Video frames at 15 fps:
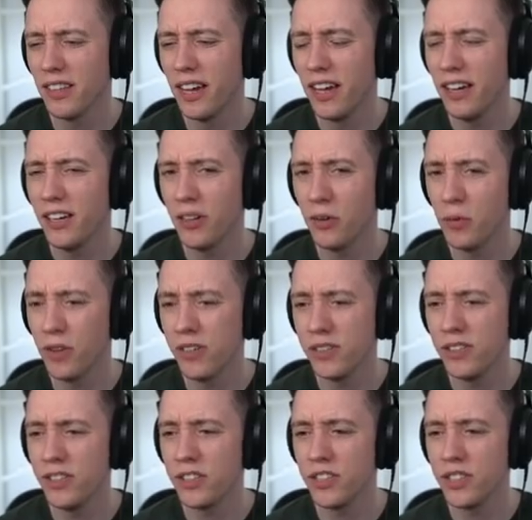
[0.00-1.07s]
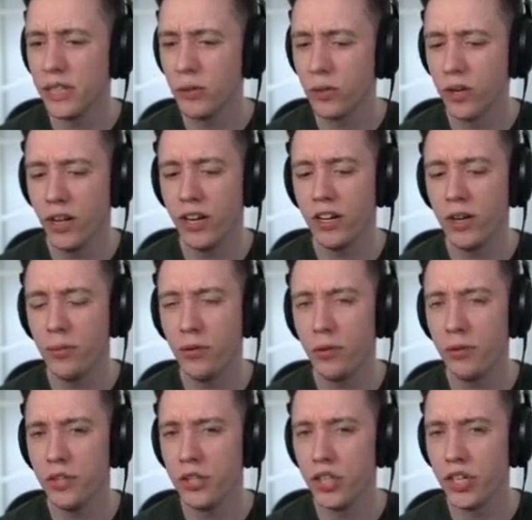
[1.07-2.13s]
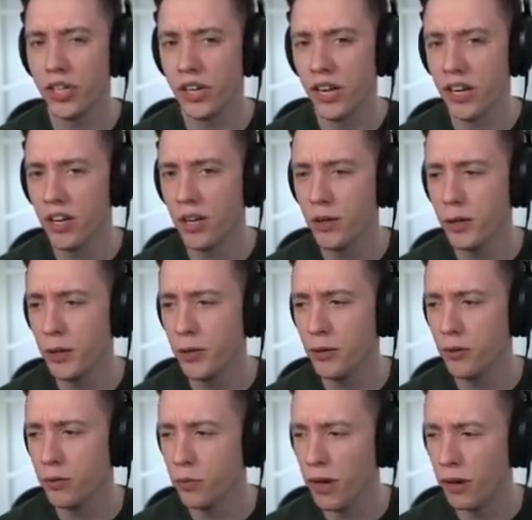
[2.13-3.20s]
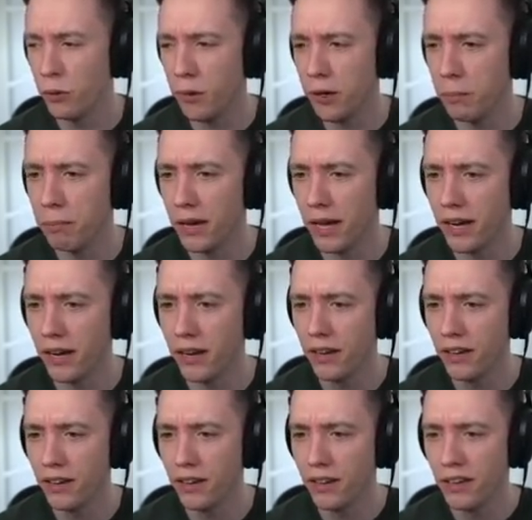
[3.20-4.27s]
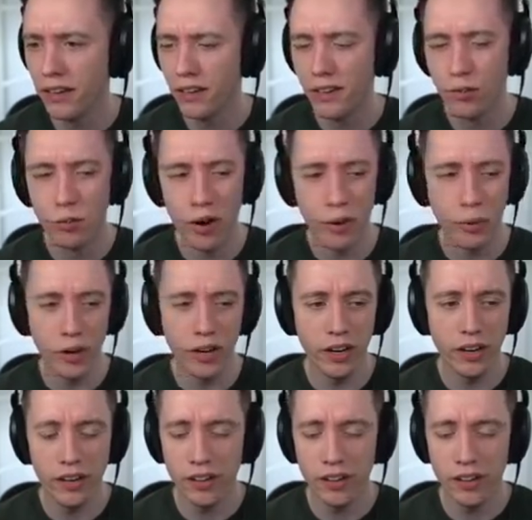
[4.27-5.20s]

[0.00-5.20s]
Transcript: I don't want to see a single KEKW in the chat. KEKW, right away. Ban. Right away.